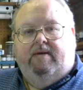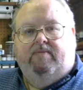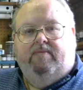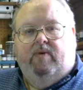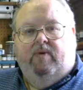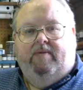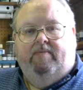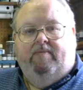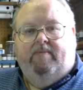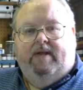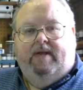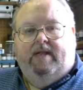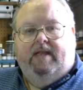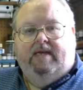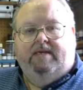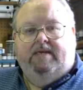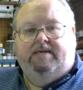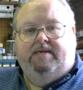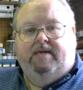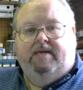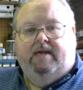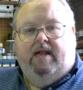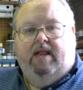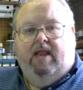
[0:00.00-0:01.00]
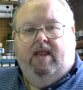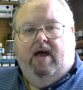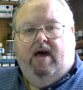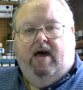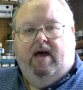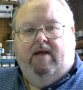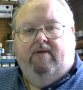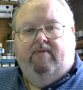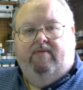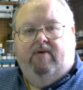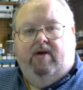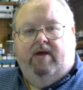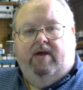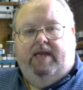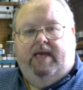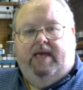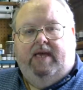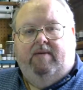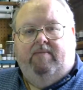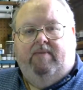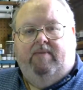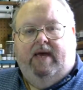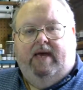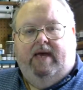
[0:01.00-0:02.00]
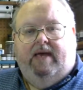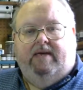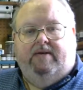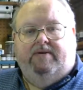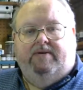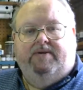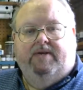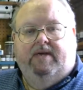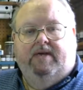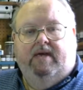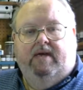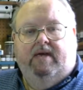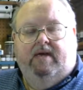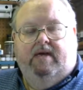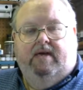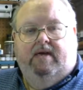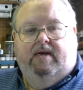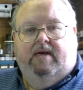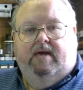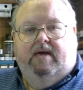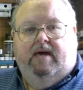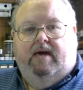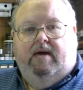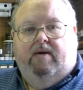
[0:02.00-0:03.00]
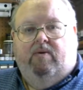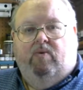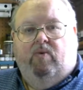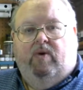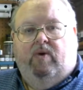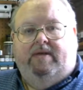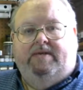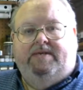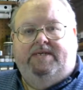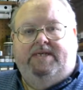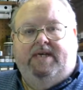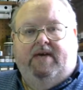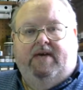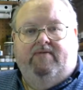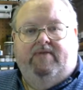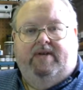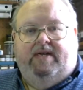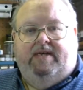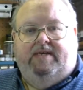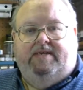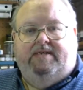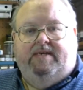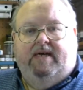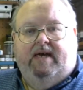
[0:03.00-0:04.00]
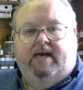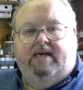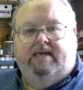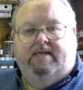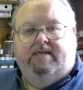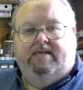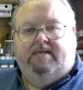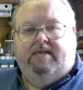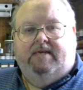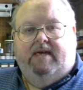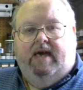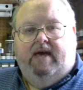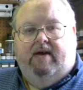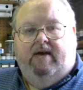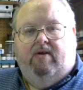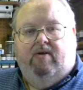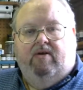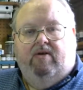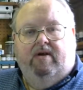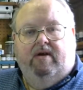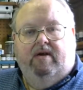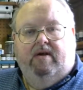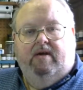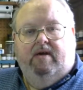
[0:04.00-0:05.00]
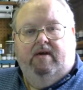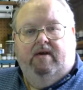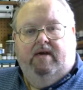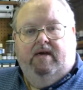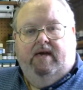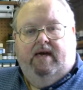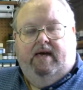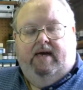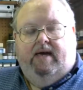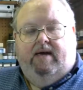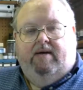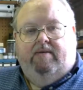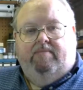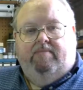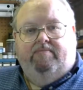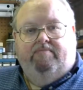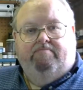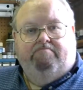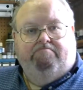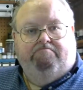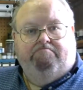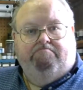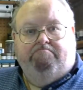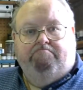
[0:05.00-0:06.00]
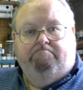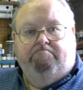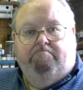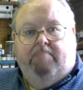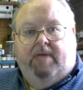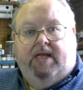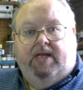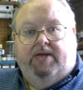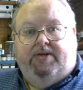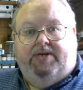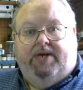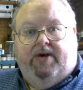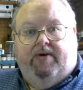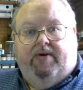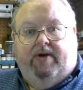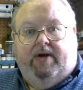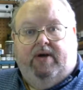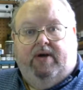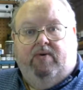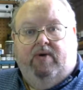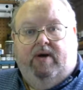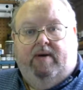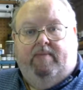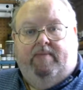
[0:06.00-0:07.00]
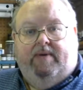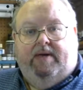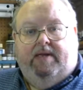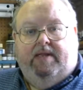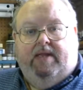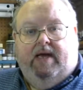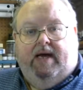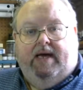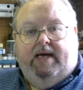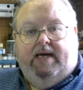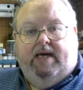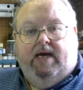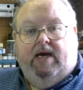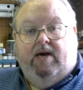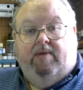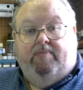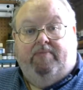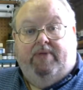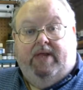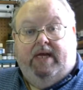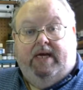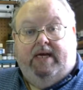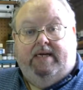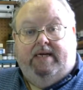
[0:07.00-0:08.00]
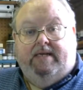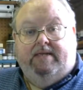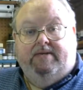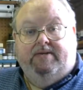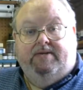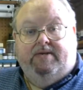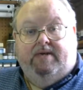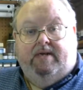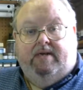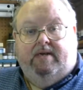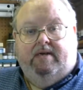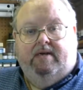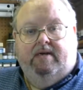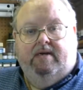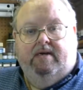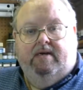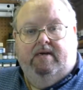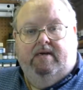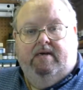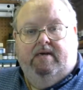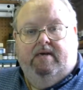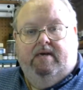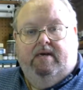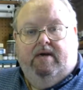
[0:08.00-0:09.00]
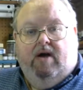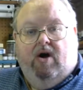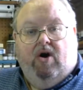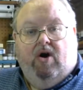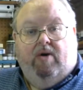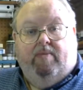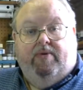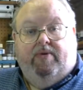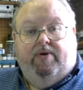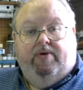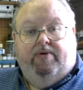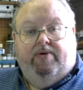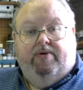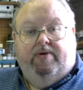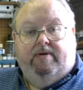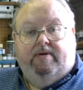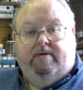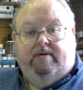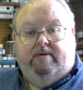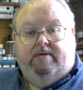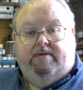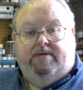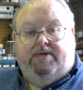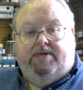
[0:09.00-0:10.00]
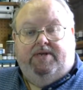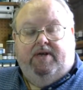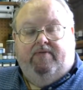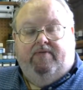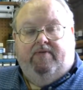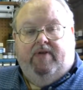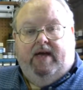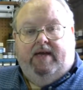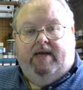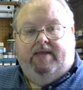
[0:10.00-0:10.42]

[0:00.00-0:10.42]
we've been listing a lot of on eBay is 1/72nd scale uh, military equipment like airplanes and armor and stuff like